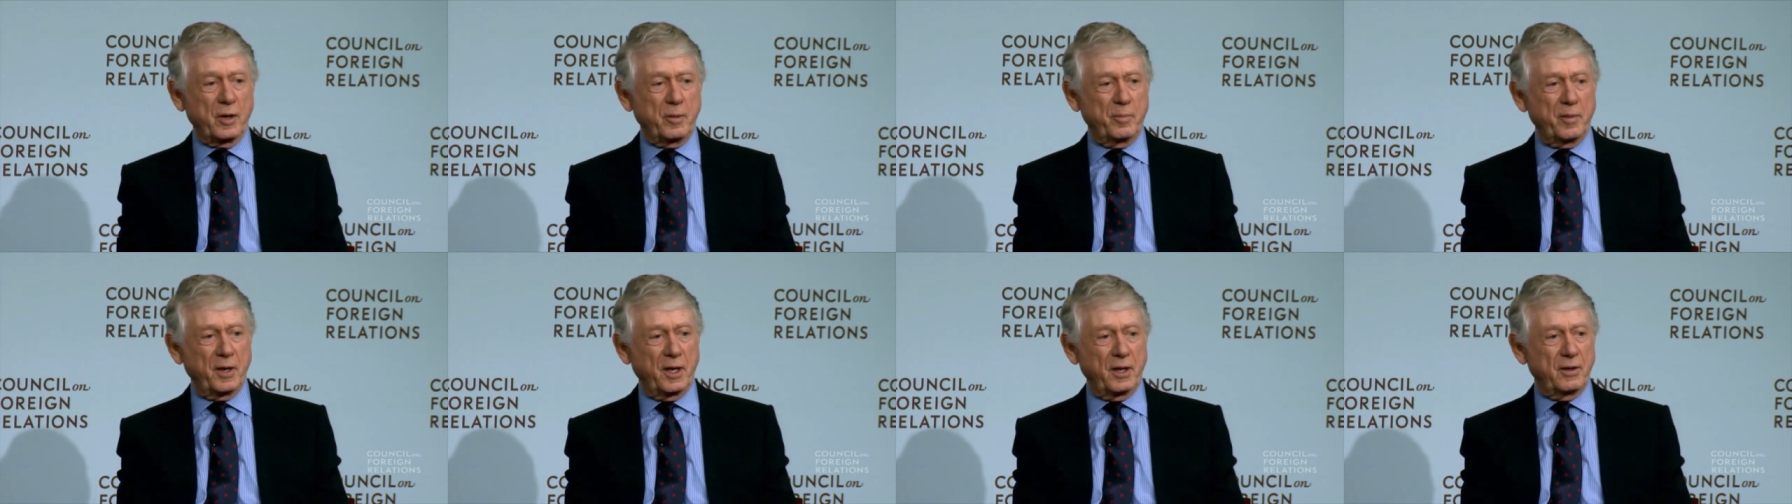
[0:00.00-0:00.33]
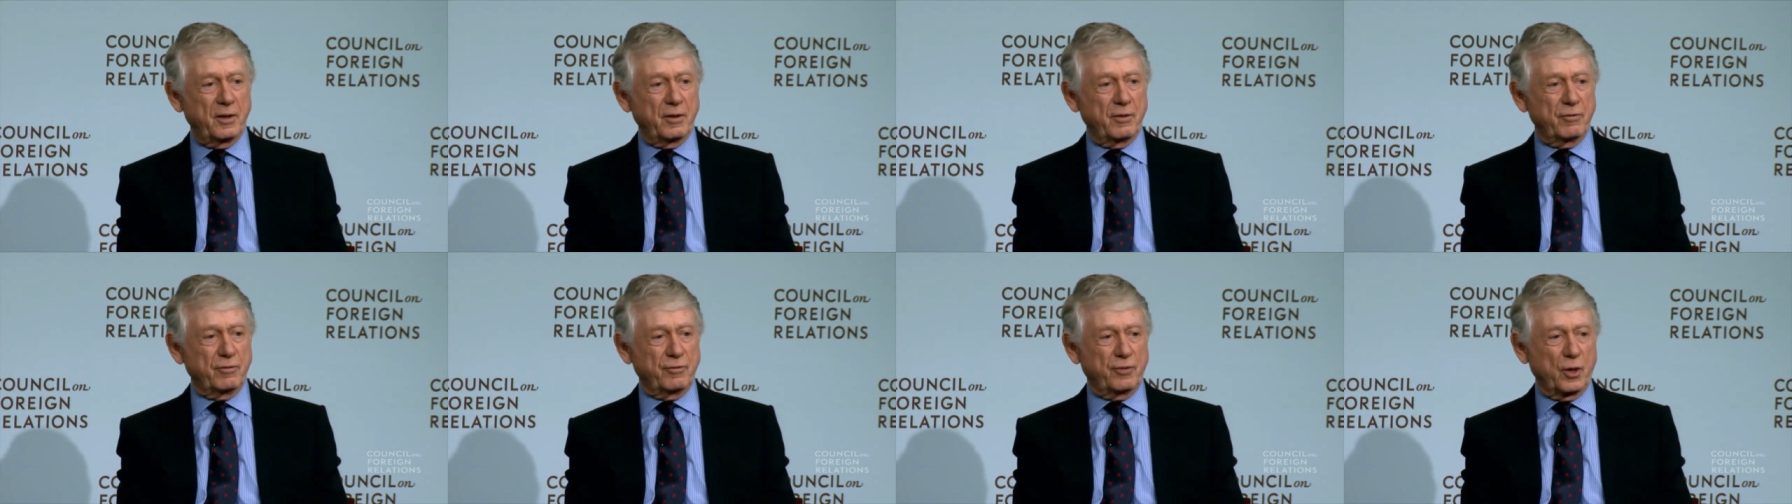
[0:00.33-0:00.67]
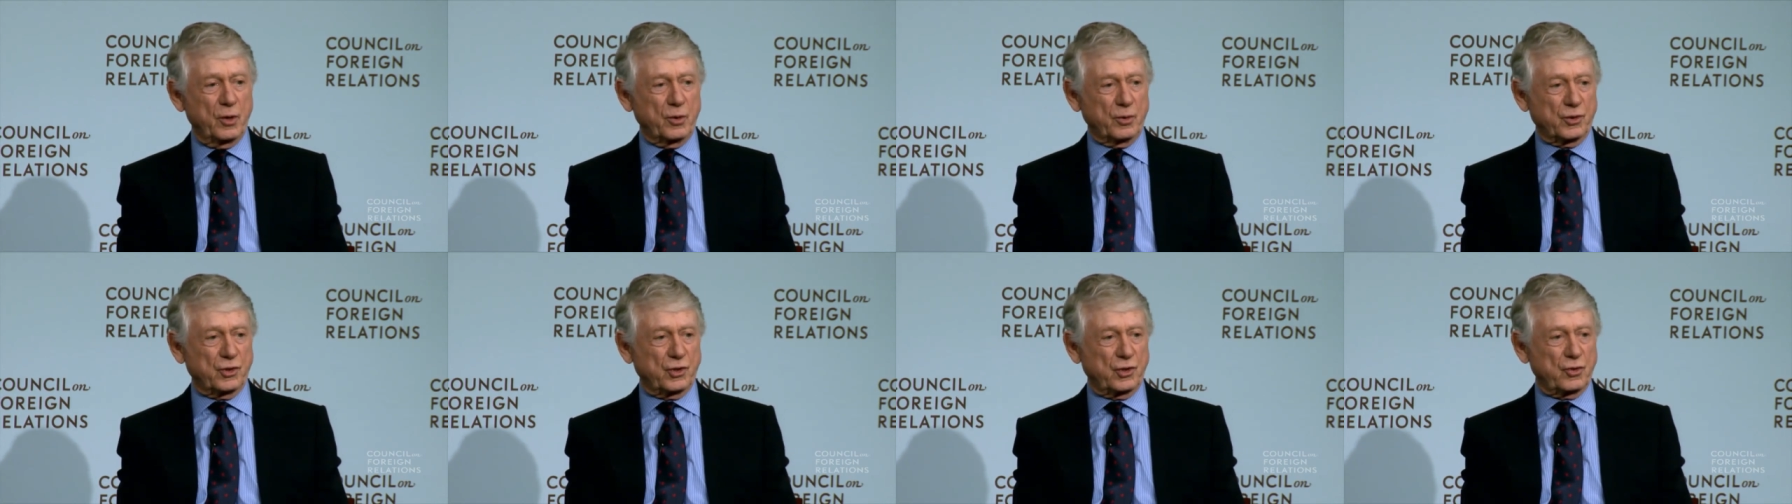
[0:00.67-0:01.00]
million
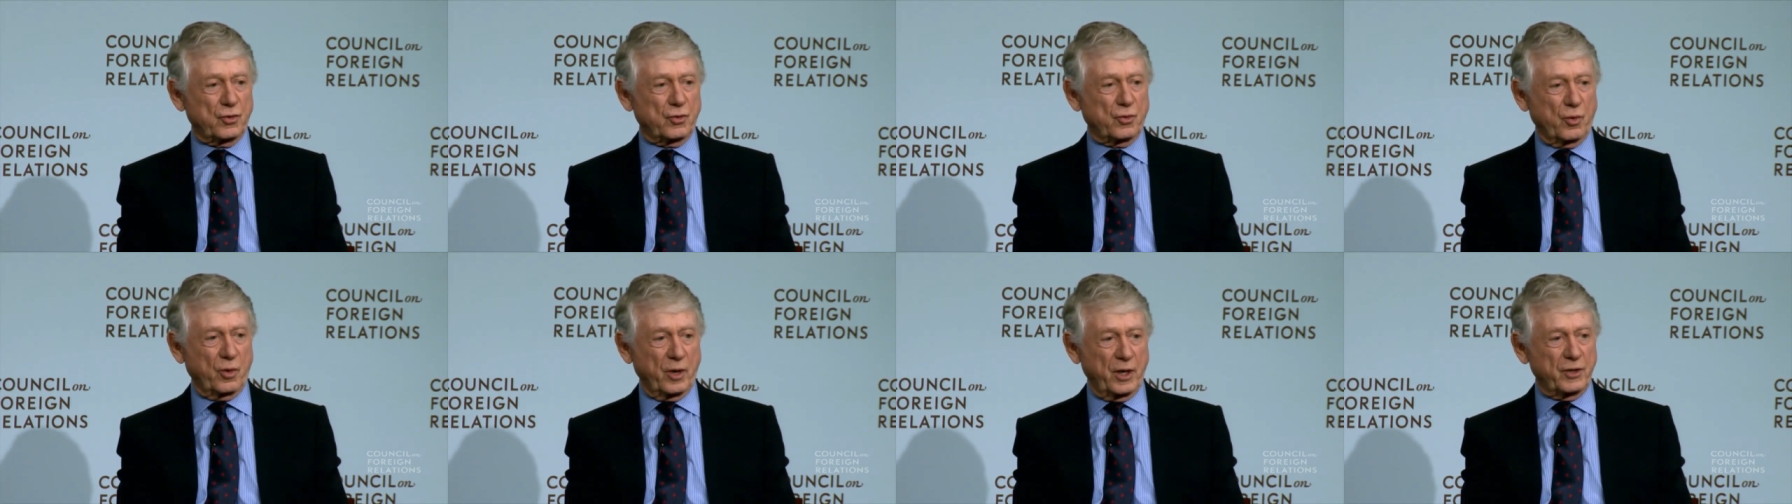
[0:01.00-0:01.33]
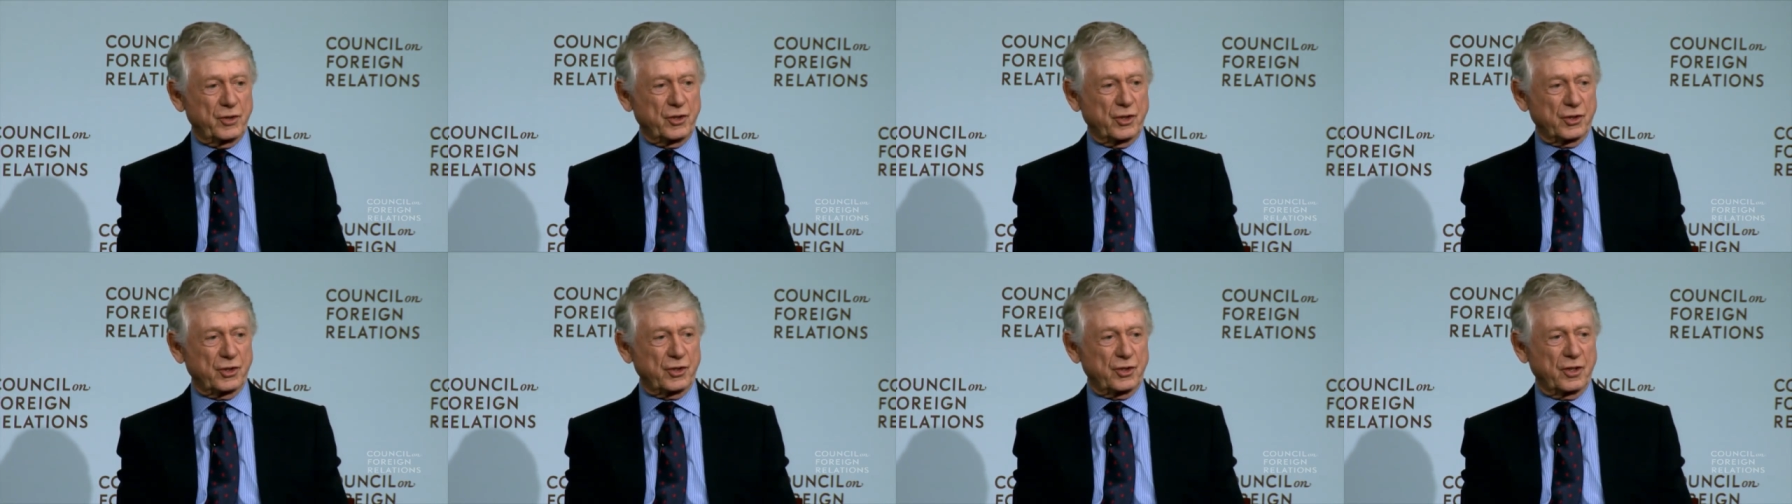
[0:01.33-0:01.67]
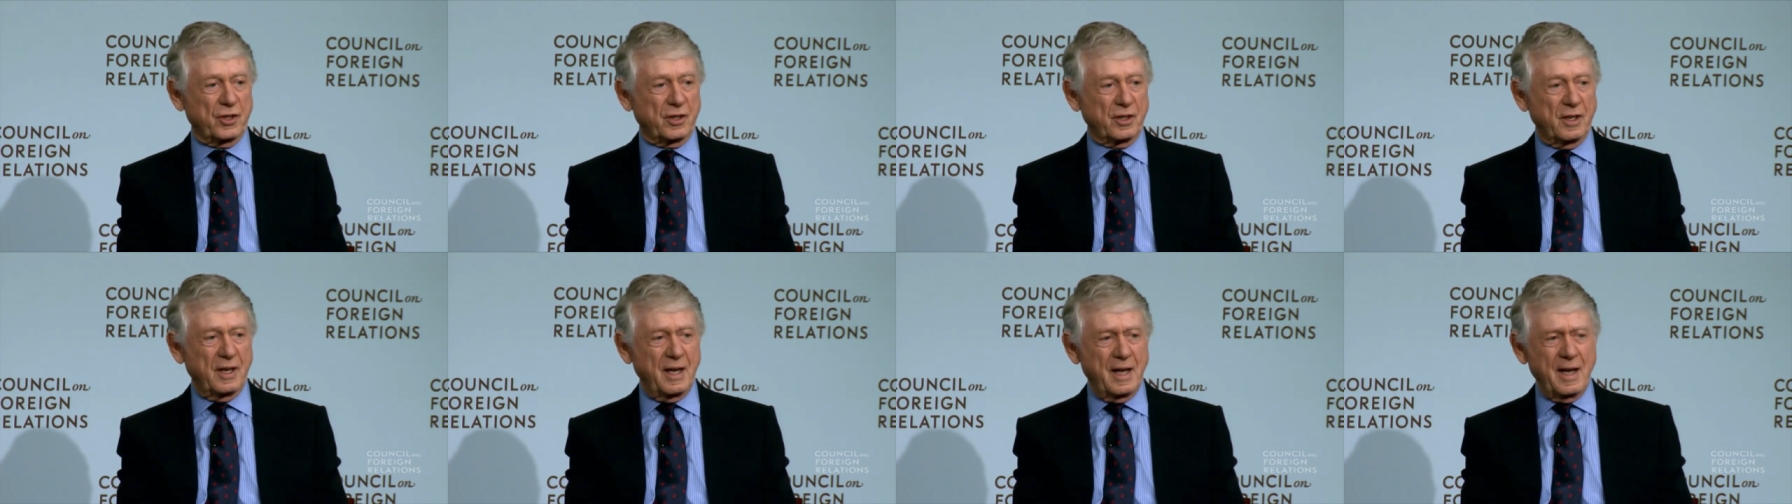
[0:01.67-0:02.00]
votes registered.